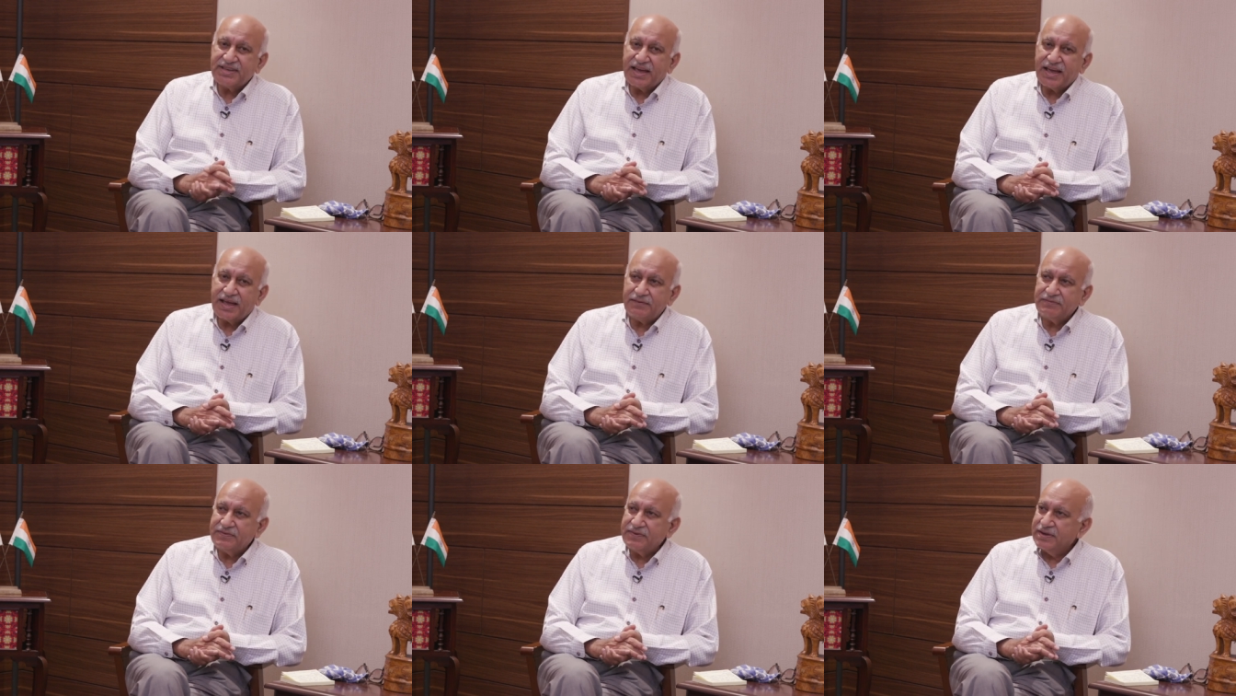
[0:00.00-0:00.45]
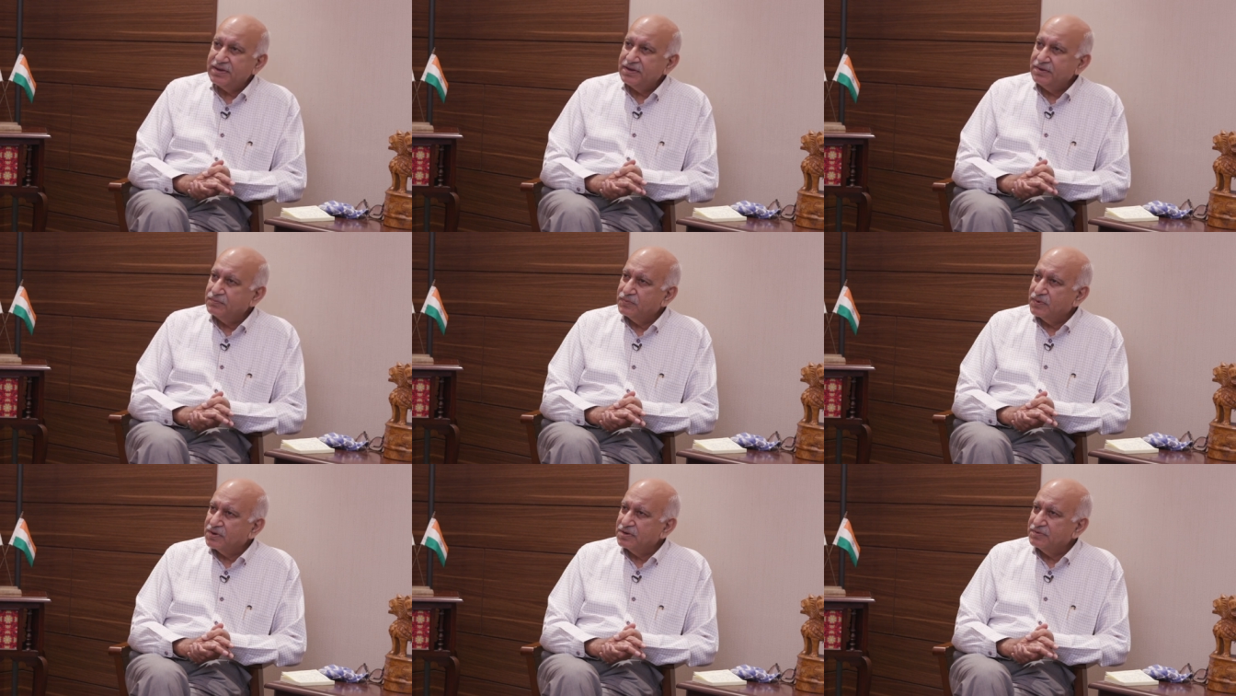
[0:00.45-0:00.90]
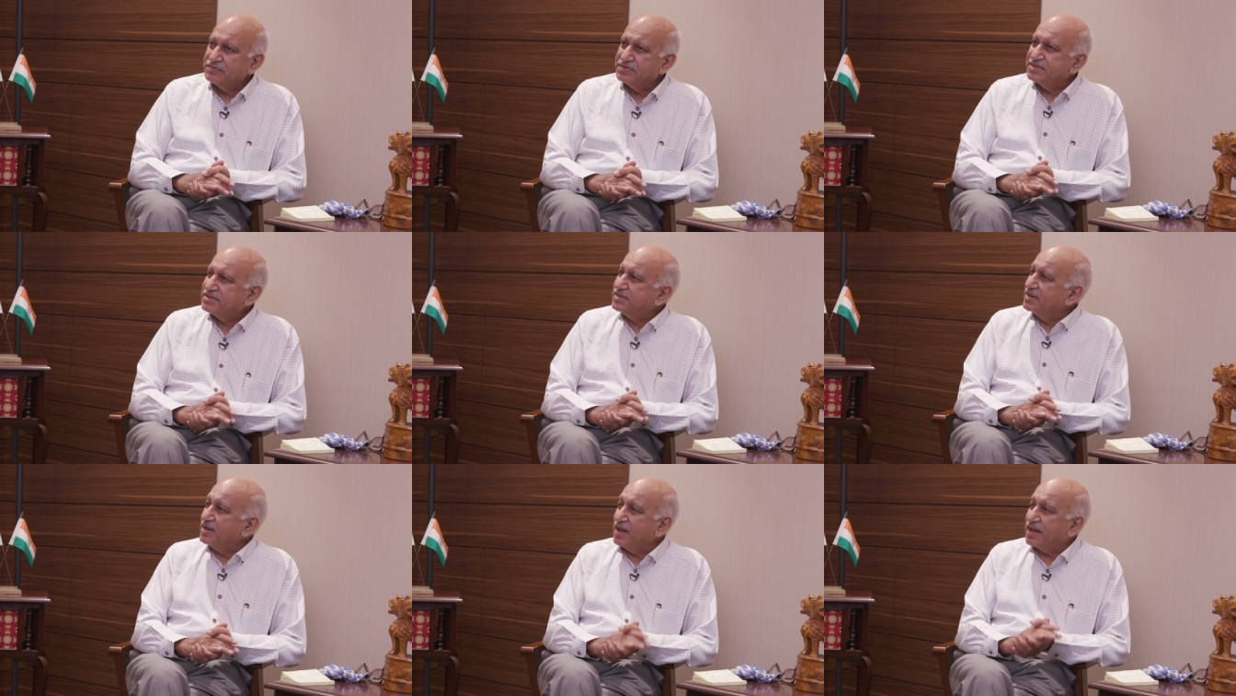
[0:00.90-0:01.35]
having one of
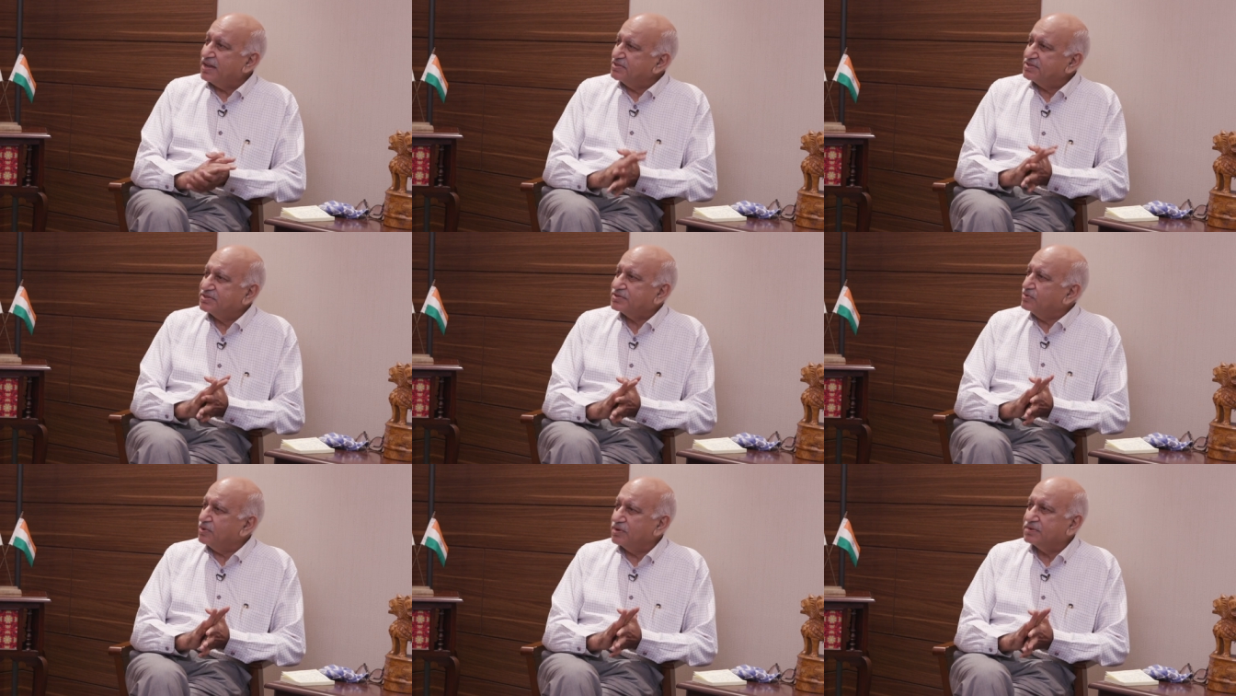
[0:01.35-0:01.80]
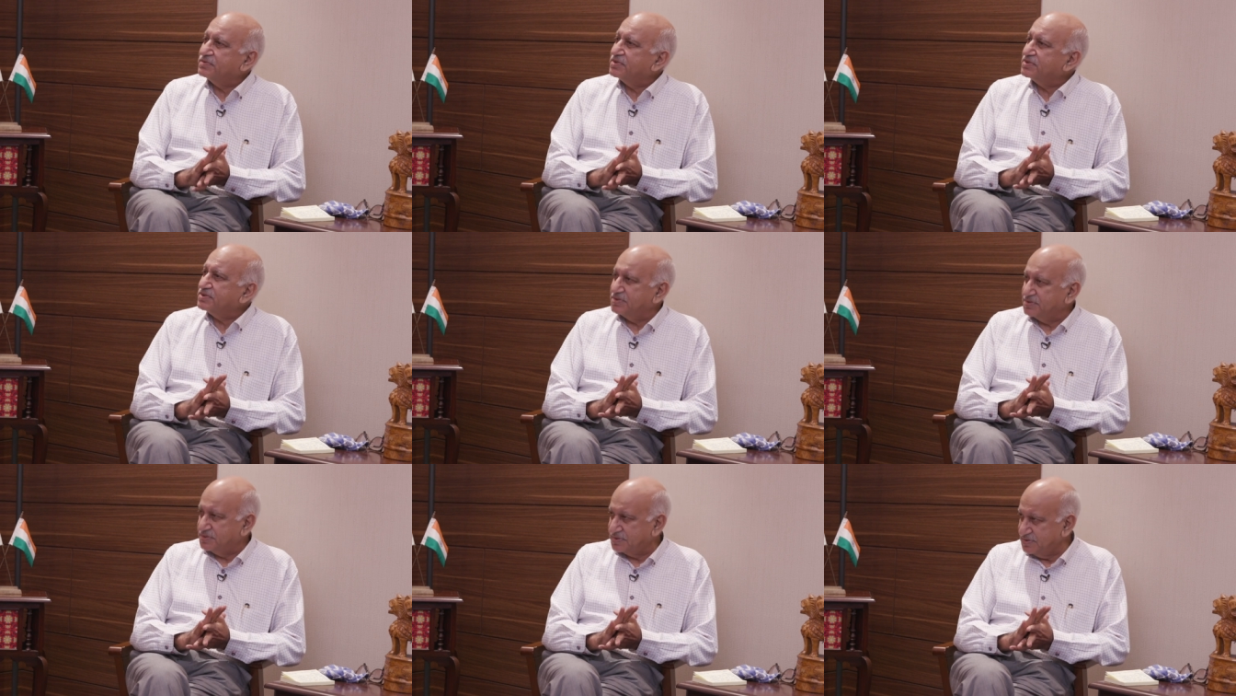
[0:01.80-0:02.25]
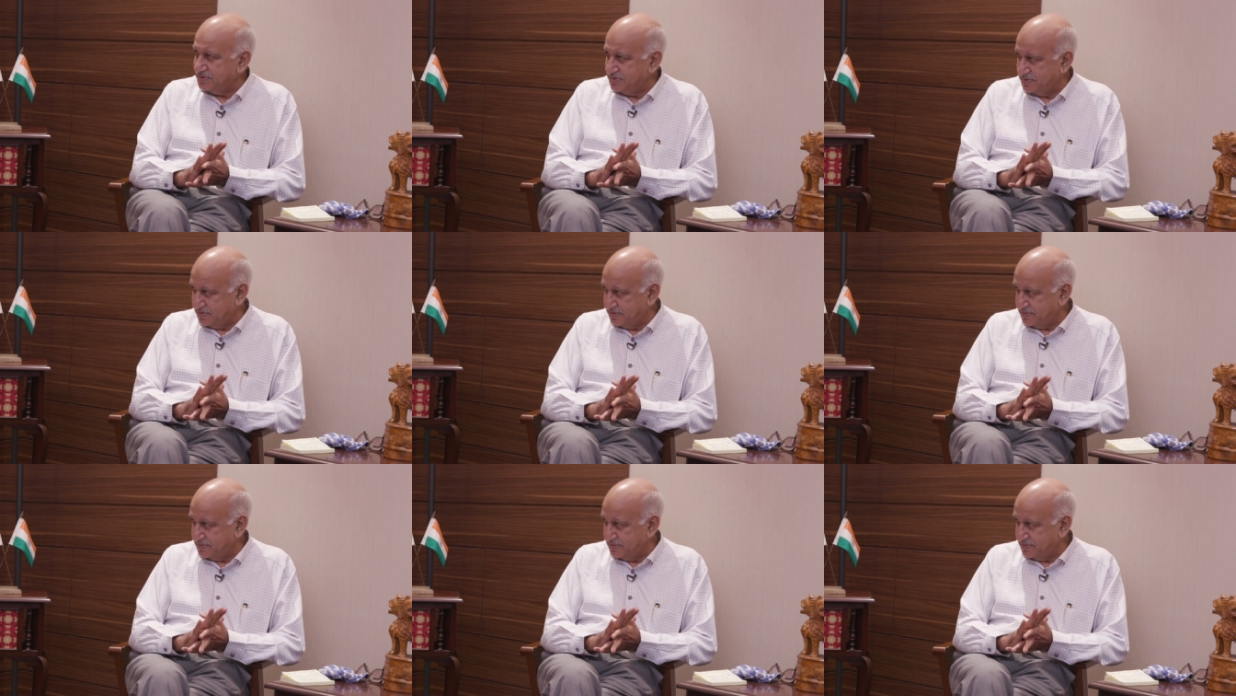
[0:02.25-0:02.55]
his last conversations,